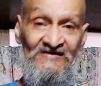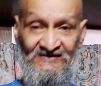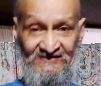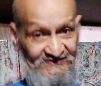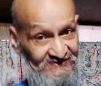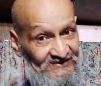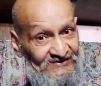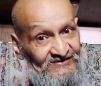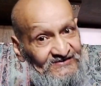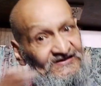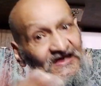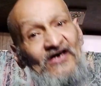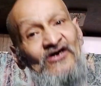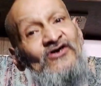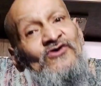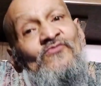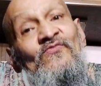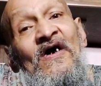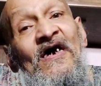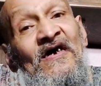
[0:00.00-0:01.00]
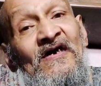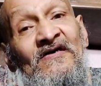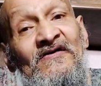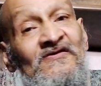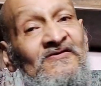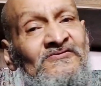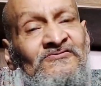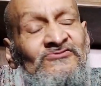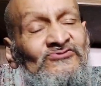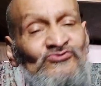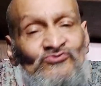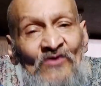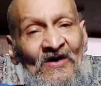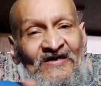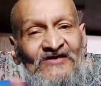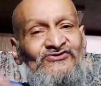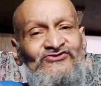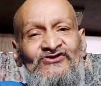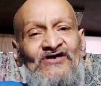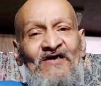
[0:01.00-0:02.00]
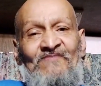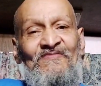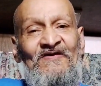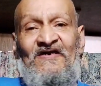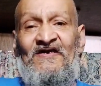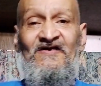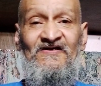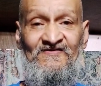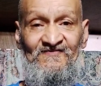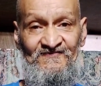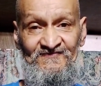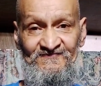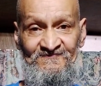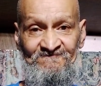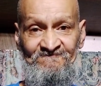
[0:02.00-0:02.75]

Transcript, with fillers: He's going to tell you why, why did you not believe?